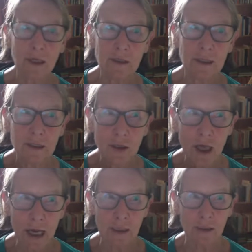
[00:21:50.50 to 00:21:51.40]
This
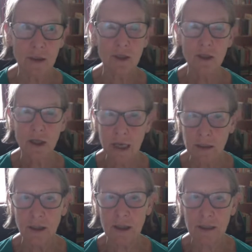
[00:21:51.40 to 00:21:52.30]

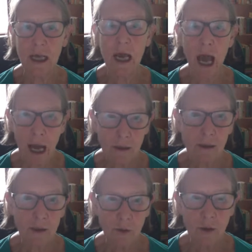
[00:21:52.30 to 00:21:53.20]
changes how the
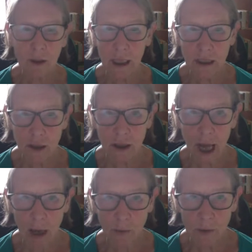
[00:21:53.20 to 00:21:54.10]
communication
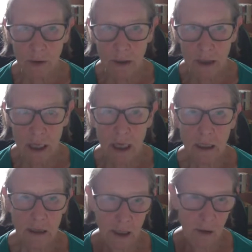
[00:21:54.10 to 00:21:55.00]
happens.
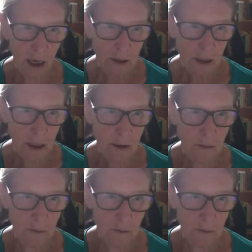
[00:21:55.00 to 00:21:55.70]
So I think